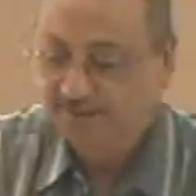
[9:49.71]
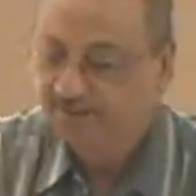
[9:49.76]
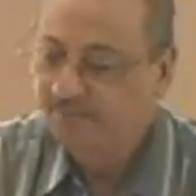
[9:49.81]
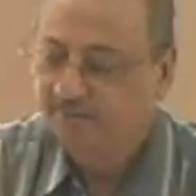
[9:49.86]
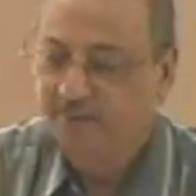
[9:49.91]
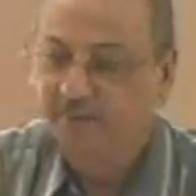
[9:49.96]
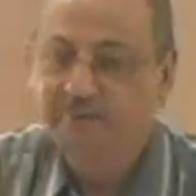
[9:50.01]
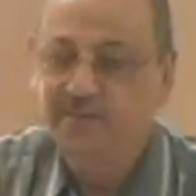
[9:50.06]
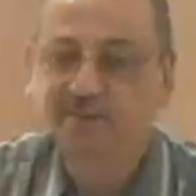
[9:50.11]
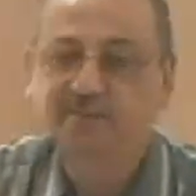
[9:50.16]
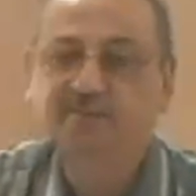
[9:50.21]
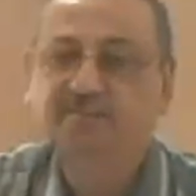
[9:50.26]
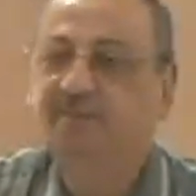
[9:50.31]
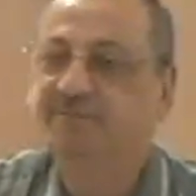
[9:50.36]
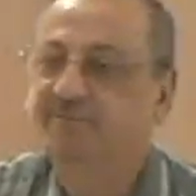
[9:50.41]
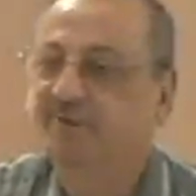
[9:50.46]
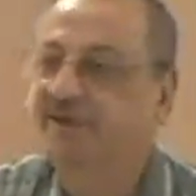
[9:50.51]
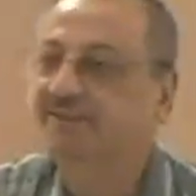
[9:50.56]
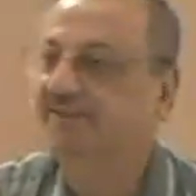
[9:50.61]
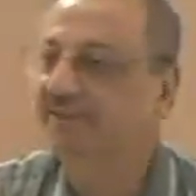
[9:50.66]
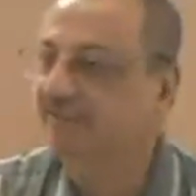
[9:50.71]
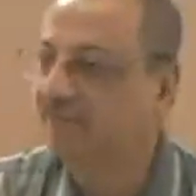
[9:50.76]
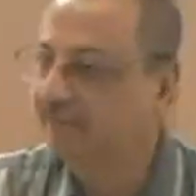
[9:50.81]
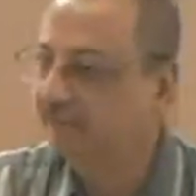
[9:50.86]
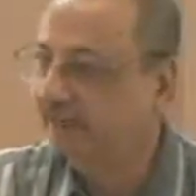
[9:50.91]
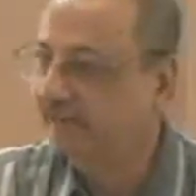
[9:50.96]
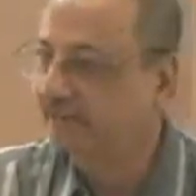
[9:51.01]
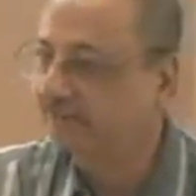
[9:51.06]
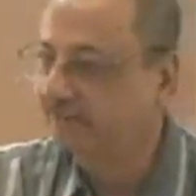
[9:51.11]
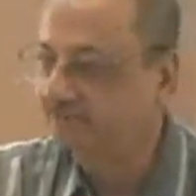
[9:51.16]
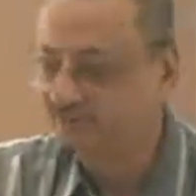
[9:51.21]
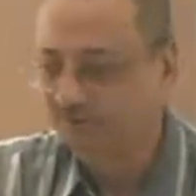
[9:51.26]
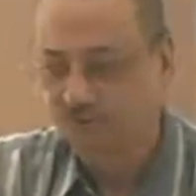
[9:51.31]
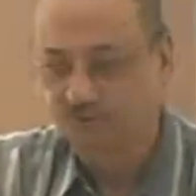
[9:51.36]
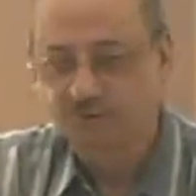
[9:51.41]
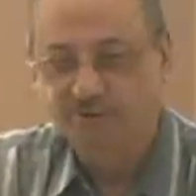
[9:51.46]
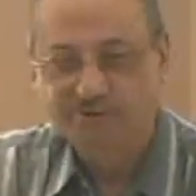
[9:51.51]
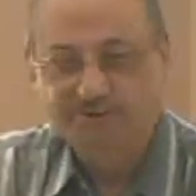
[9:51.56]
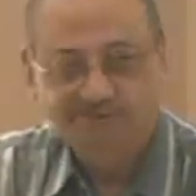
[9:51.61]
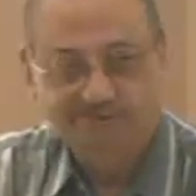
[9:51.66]
Pardon me if I sometimes
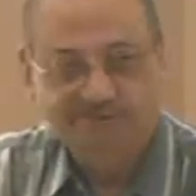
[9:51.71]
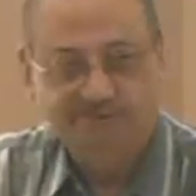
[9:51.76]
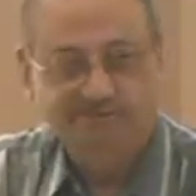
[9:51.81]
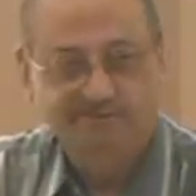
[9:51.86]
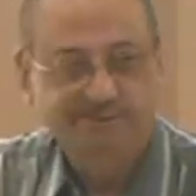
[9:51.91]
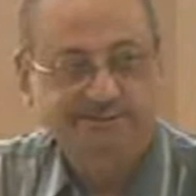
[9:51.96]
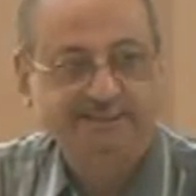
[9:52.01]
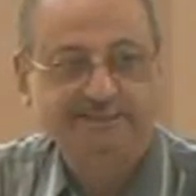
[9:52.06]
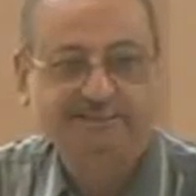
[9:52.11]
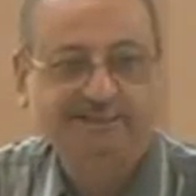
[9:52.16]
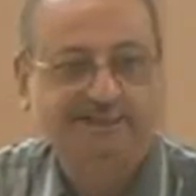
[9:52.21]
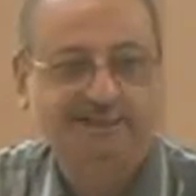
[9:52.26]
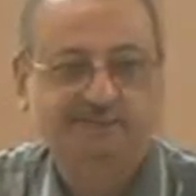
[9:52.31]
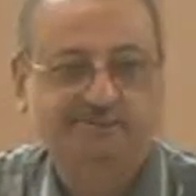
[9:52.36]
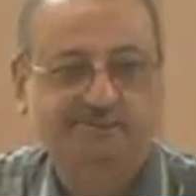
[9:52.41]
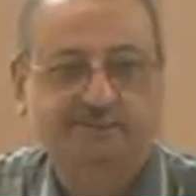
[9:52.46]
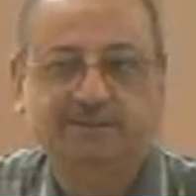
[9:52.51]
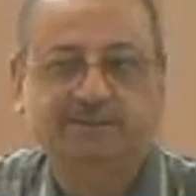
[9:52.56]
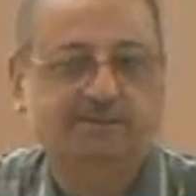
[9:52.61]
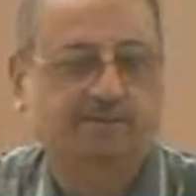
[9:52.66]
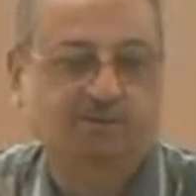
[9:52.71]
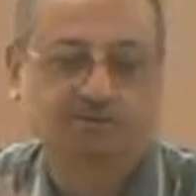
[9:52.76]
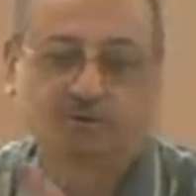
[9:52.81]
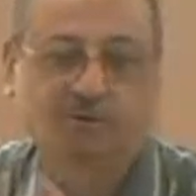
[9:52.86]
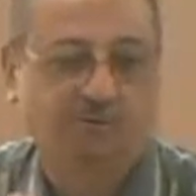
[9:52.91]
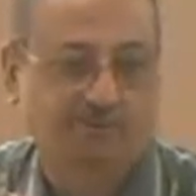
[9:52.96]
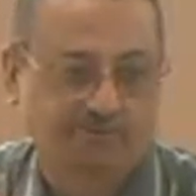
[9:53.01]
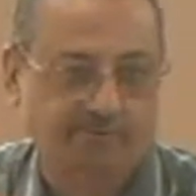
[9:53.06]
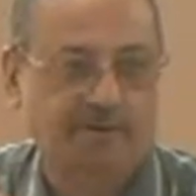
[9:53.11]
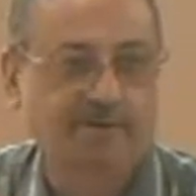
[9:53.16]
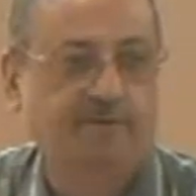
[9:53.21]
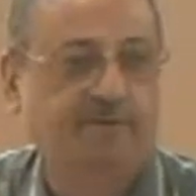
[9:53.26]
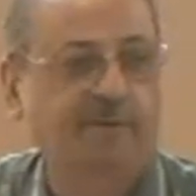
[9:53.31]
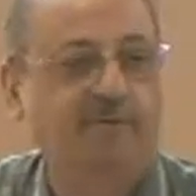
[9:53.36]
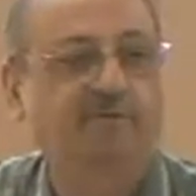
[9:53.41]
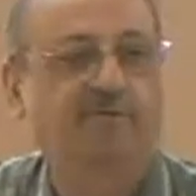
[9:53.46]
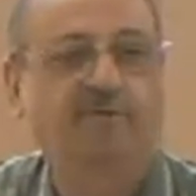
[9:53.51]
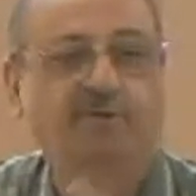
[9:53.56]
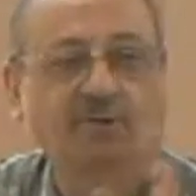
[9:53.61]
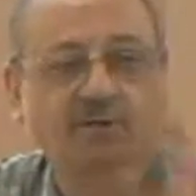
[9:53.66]
go in some details, but don't worry.
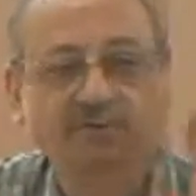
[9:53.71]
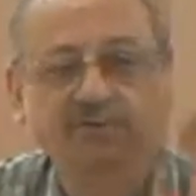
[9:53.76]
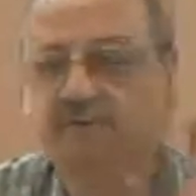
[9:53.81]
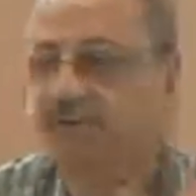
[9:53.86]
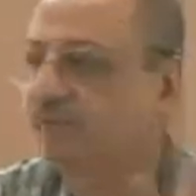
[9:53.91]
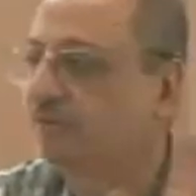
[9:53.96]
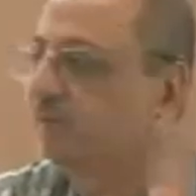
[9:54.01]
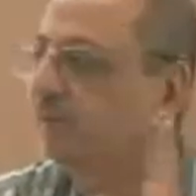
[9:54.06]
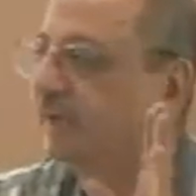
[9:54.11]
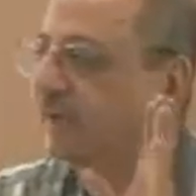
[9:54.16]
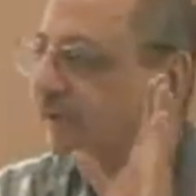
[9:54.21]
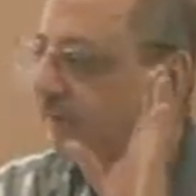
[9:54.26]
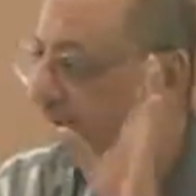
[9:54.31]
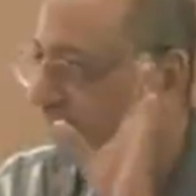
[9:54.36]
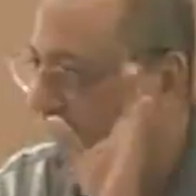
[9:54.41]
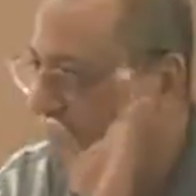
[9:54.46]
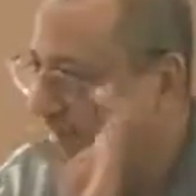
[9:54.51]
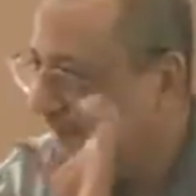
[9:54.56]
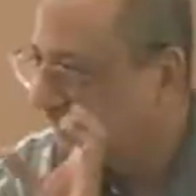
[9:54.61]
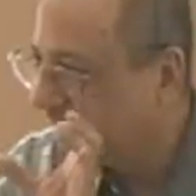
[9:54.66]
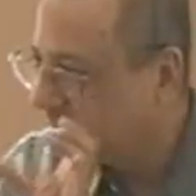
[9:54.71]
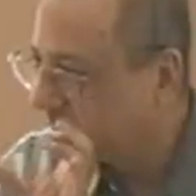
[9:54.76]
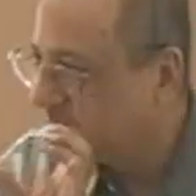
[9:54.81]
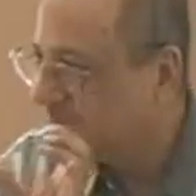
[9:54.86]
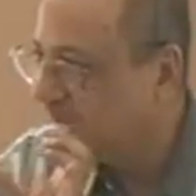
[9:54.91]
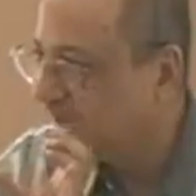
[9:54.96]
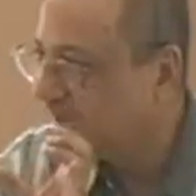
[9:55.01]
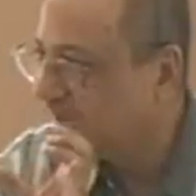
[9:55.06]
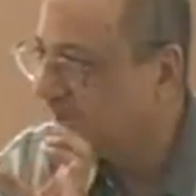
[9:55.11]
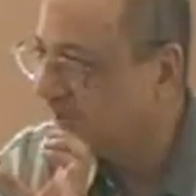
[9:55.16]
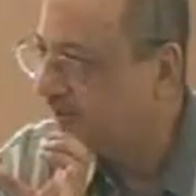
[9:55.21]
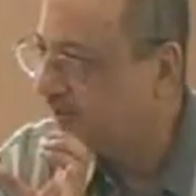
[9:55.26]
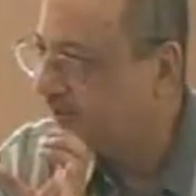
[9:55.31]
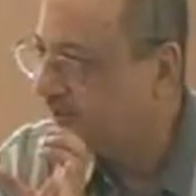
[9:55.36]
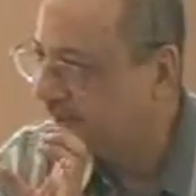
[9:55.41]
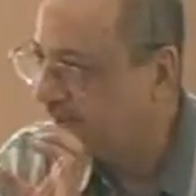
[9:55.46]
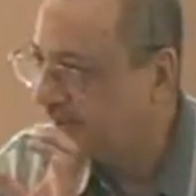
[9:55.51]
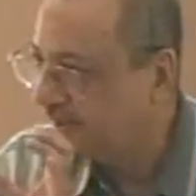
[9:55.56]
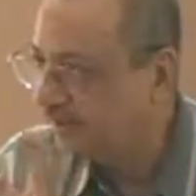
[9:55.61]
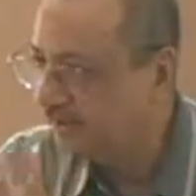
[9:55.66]
Whatever you can retain in your
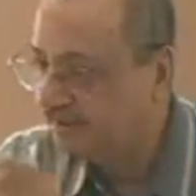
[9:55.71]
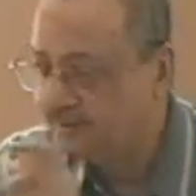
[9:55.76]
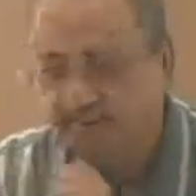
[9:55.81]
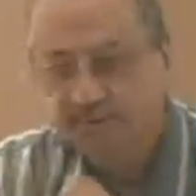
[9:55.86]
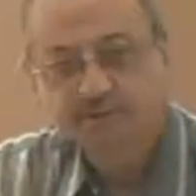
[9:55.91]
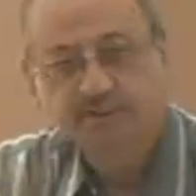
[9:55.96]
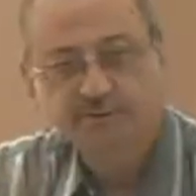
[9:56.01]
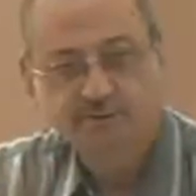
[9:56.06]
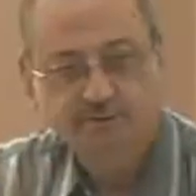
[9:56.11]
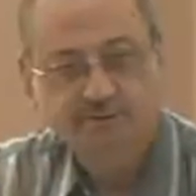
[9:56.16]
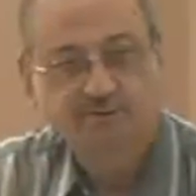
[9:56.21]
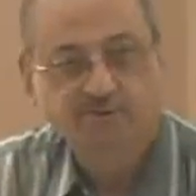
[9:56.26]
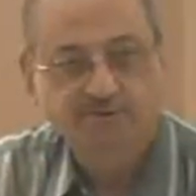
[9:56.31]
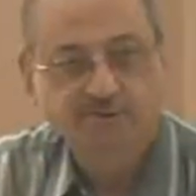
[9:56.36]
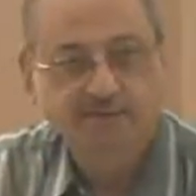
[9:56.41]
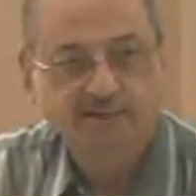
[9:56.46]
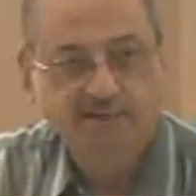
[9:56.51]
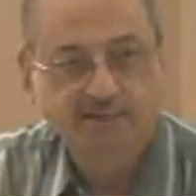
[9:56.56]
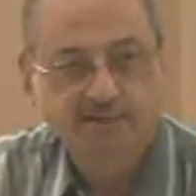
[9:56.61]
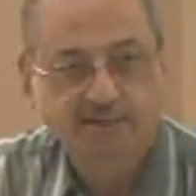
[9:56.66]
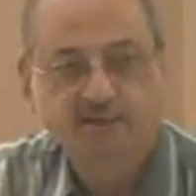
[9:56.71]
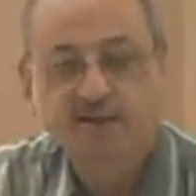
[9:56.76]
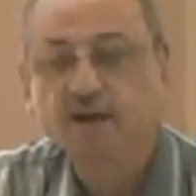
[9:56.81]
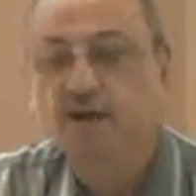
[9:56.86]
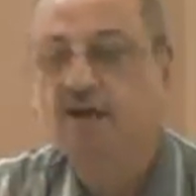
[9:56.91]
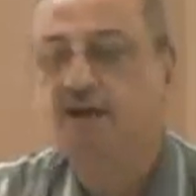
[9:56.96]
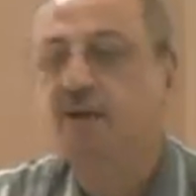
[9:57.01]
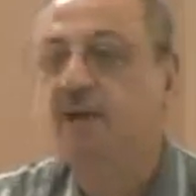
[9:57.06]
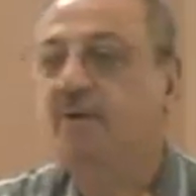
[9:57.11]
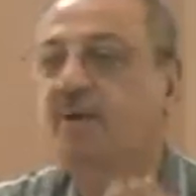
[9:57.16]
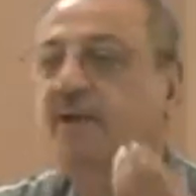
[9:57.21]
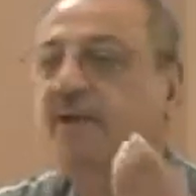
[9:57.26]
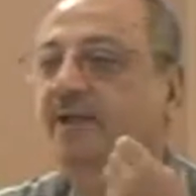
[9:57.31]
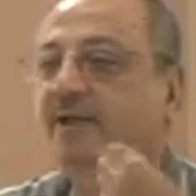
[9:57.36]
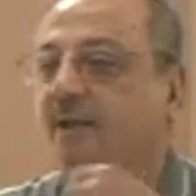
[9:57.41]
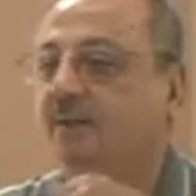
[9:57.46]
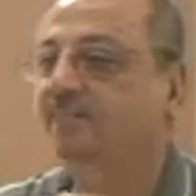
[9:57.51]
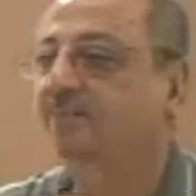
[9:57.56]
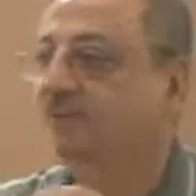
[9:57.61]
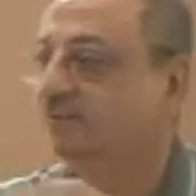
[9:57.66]
mind, you retain it. Now I
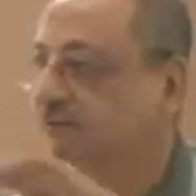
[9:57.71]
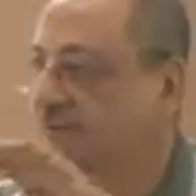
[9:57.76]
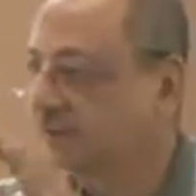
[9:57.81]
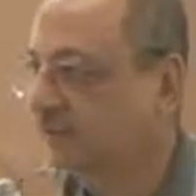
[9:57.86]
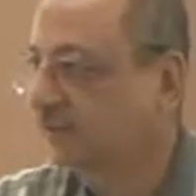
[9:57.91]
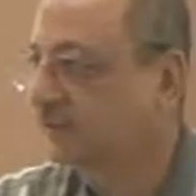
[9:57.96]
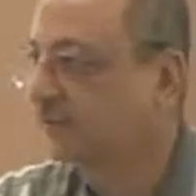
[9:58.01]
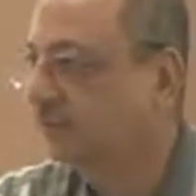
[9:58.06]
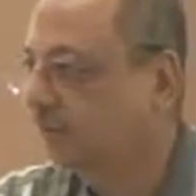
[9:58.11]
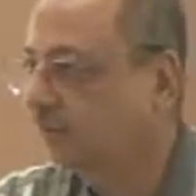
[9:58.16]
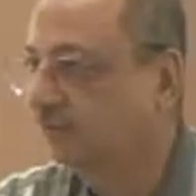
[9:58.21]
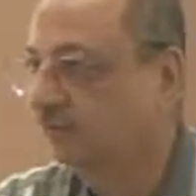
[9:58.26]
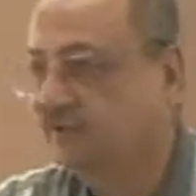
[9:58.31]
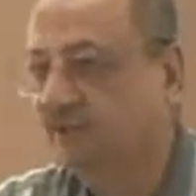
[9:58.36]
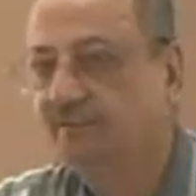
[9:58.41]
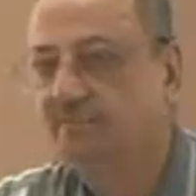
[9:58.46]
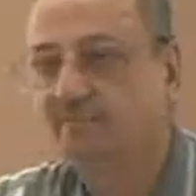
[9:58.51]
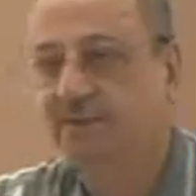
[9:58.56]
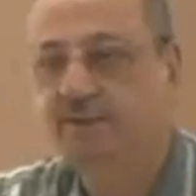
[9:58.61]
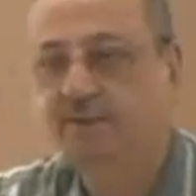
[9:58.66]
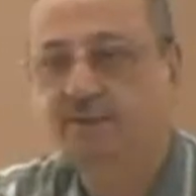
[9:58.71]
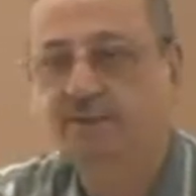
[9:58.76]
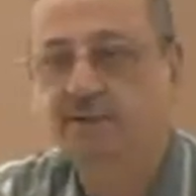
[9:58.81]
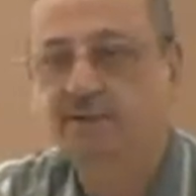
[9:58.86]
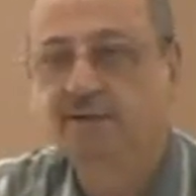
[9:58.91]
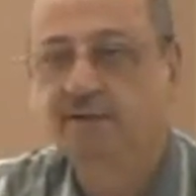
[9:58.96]
come to the conclusion, brother.